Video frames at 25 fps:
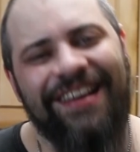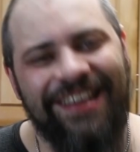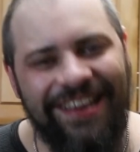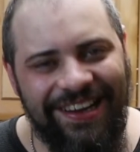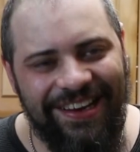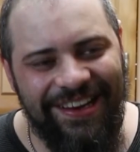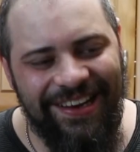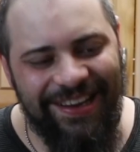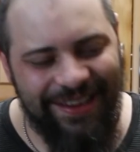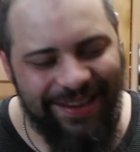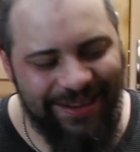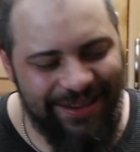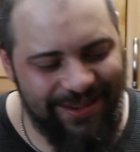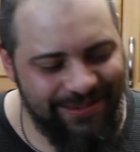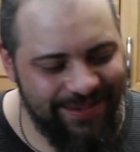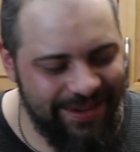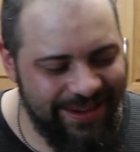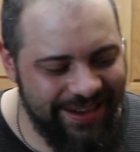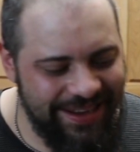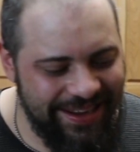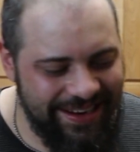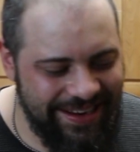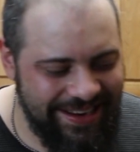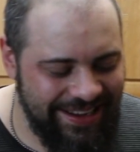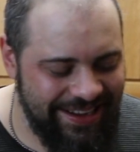you know.
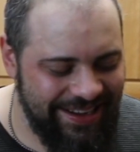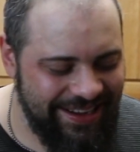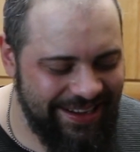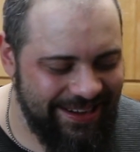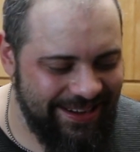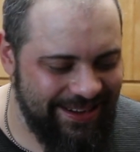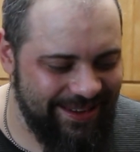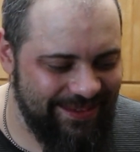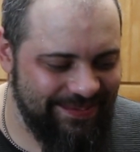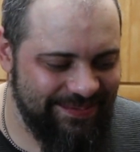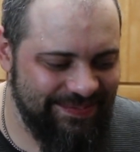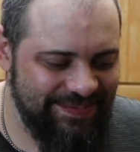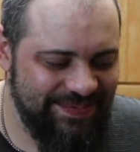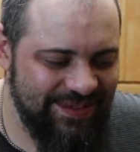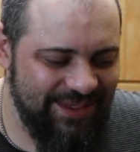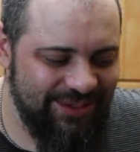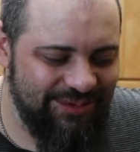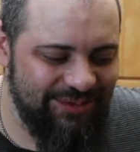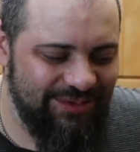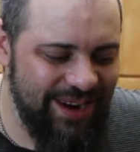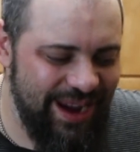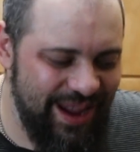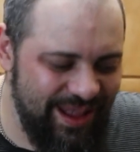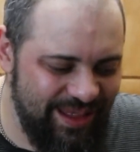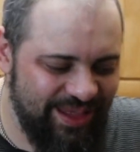But um,
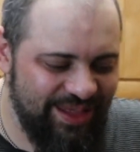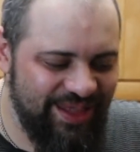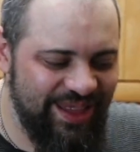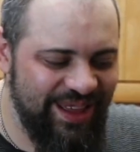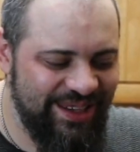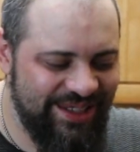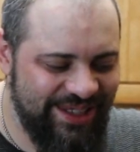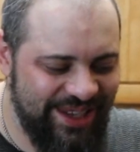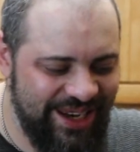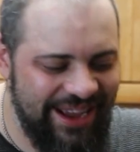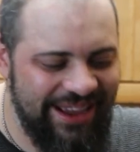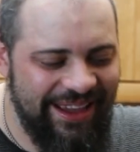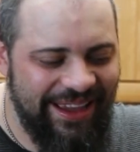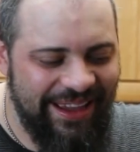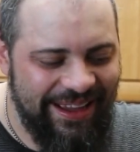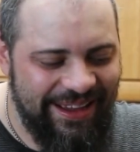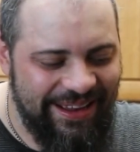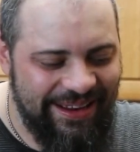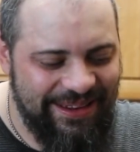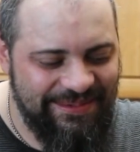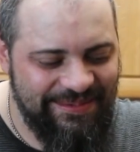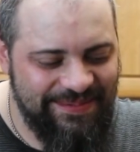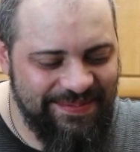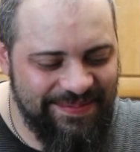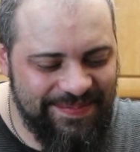with the
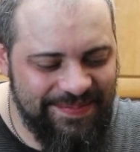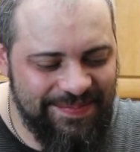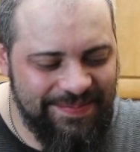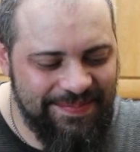chicken,